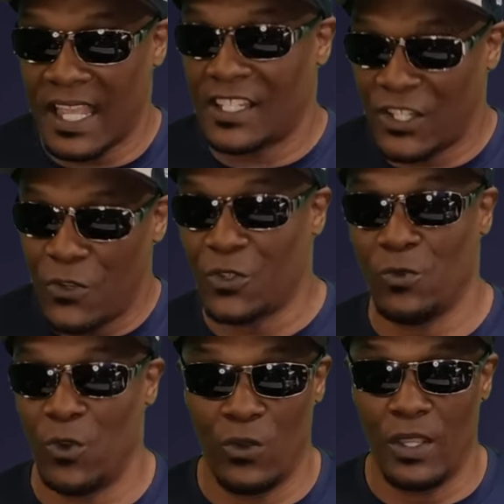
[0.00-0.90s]
as
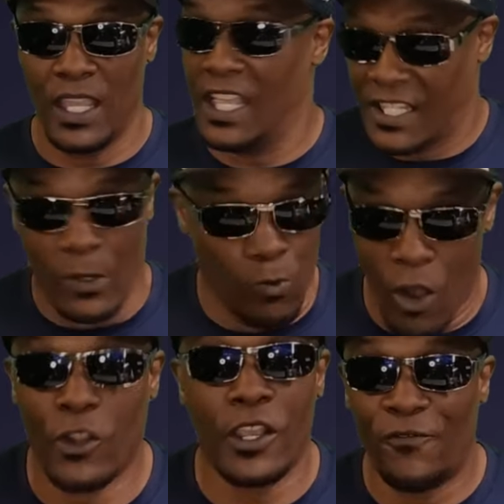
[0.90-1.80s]
usual. Is it
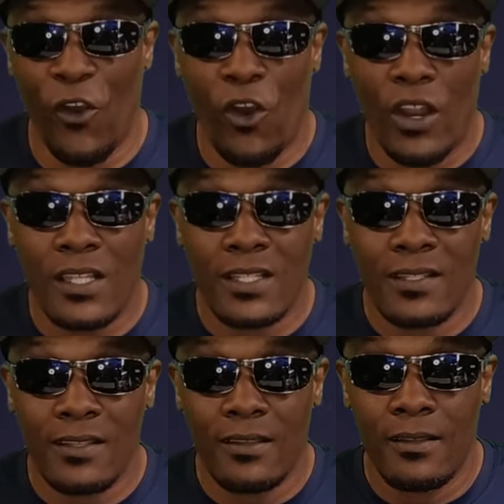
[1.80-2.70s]
working for us?